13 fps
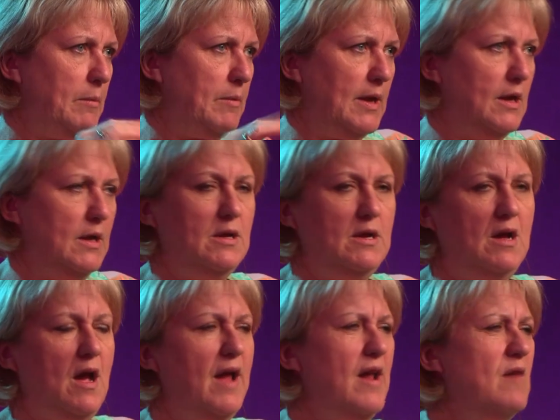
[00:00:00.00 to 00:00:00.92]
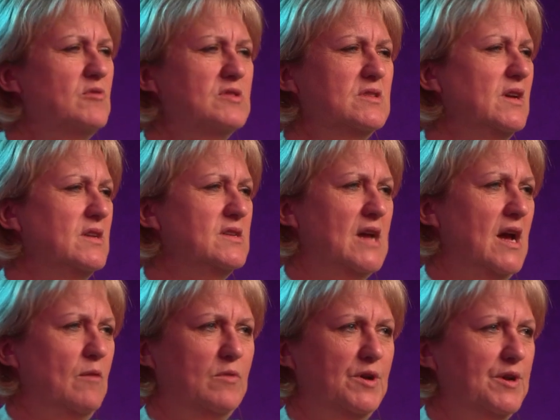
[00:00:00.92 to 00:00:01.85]
ba, da. And I wasn't going to
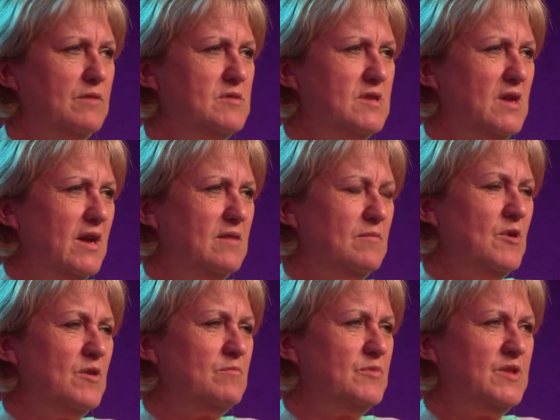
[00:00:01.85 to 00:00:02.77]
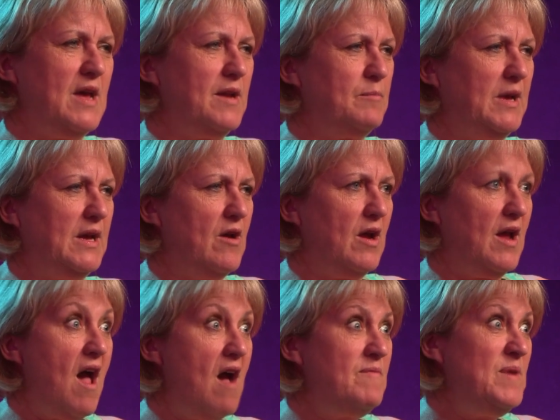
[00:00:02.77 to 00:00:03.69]
say a word. I was like, I'm not there to be
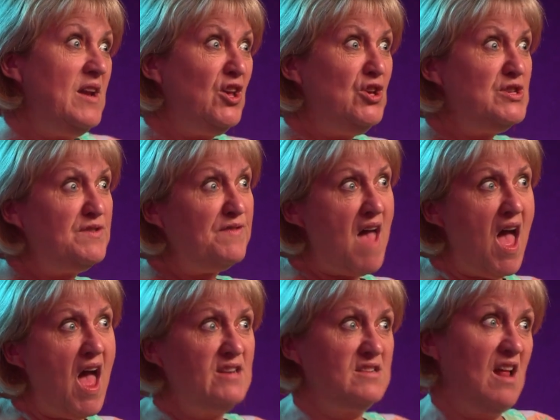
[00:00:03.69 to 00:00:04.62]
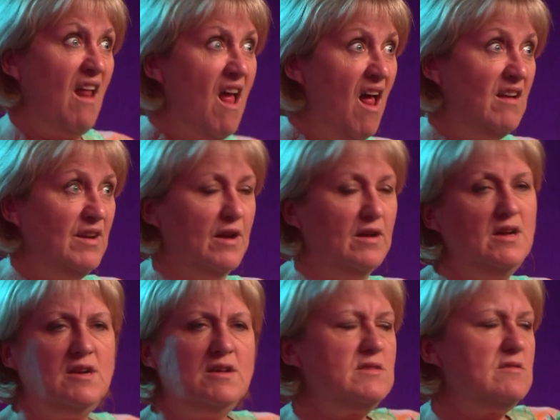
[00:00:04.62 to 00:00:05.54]
going, I've been a huge fan,
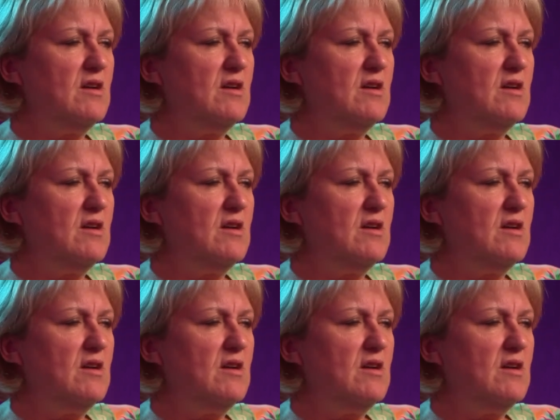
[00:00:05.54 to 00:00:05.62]
So